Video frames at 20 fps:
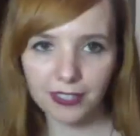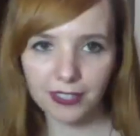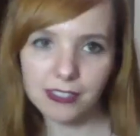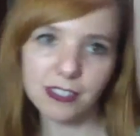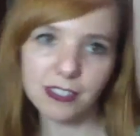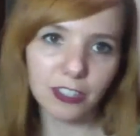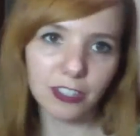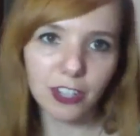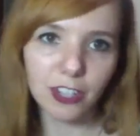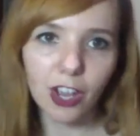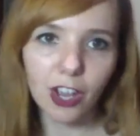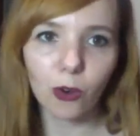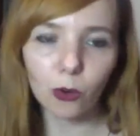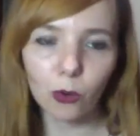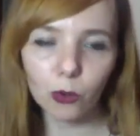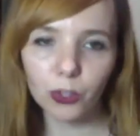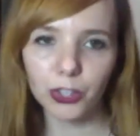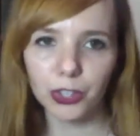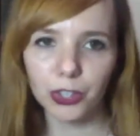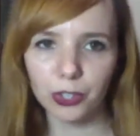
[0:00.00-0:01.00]
you
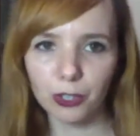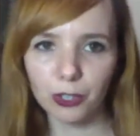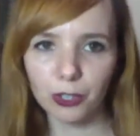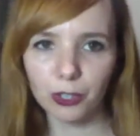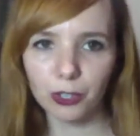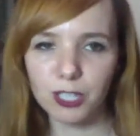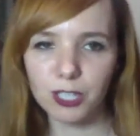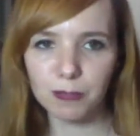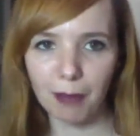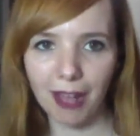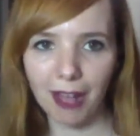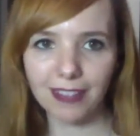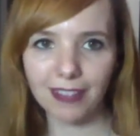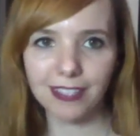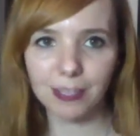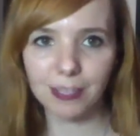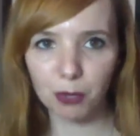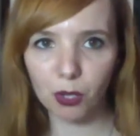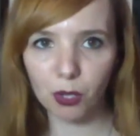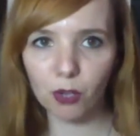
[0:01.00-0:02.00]
know you're
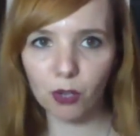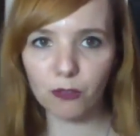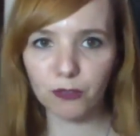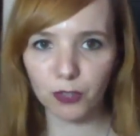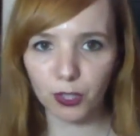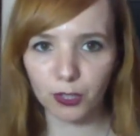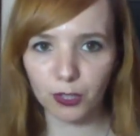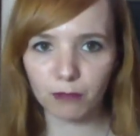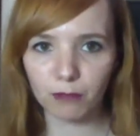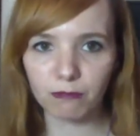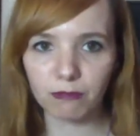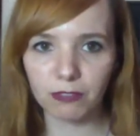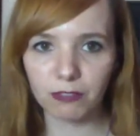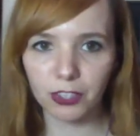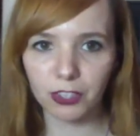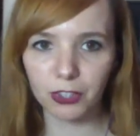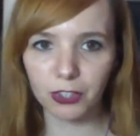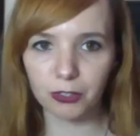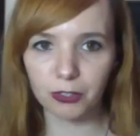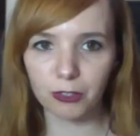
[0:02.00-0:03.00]
responsible for
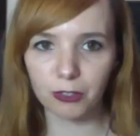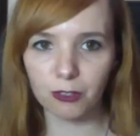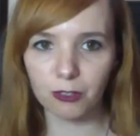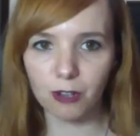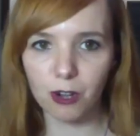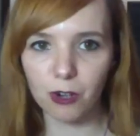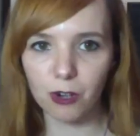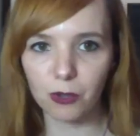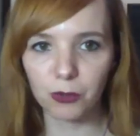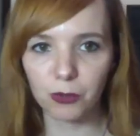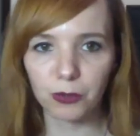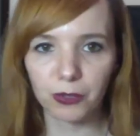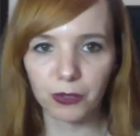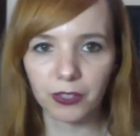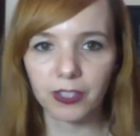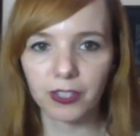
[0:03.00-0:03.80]
your own